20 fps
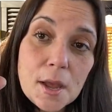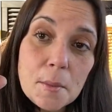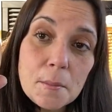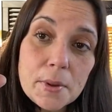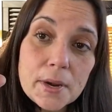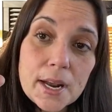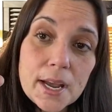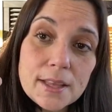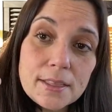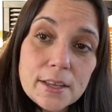
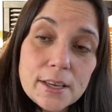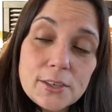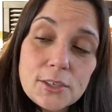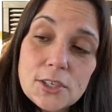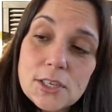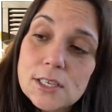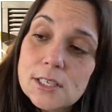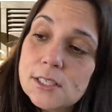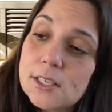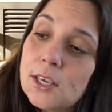But I thought
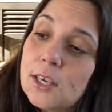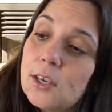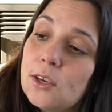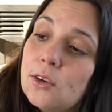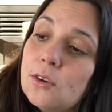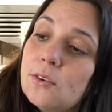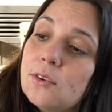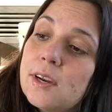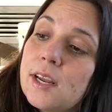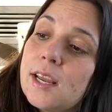she's
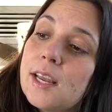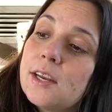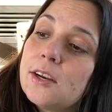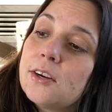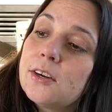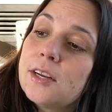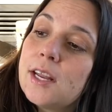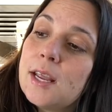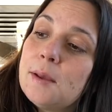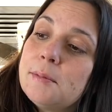cute, and
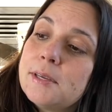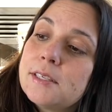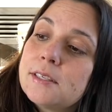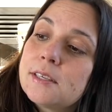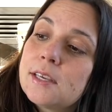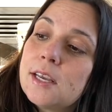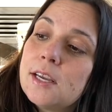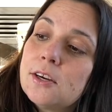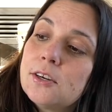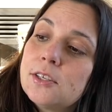her name is
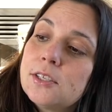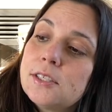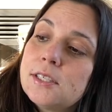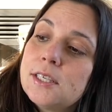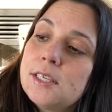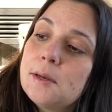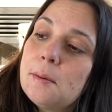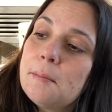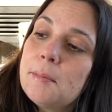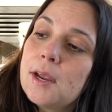
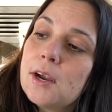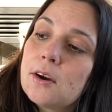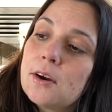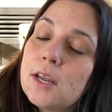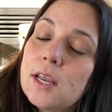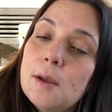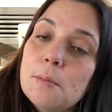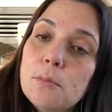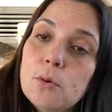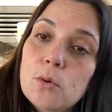Kirsten
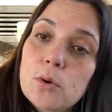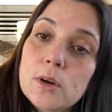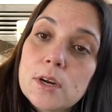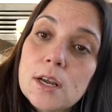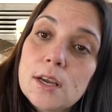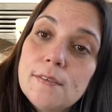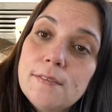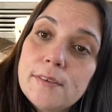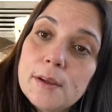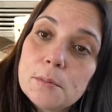Mary, born
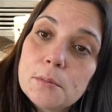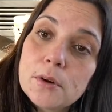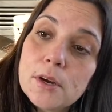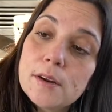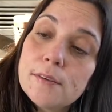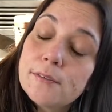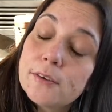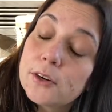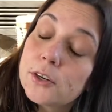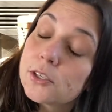on
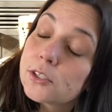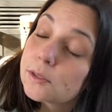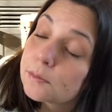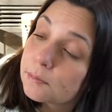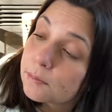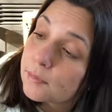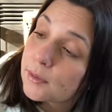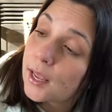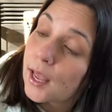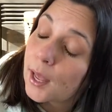February 1st.
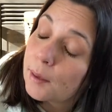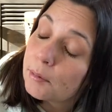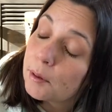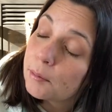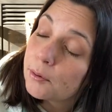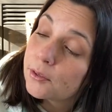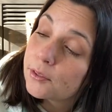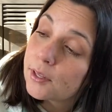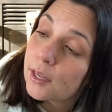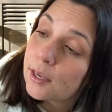Happy
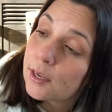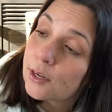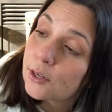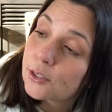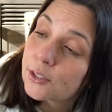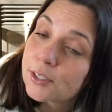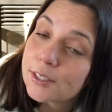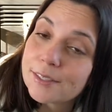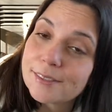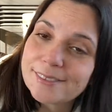birthday,
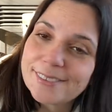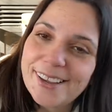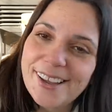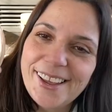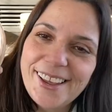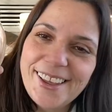Kirsten.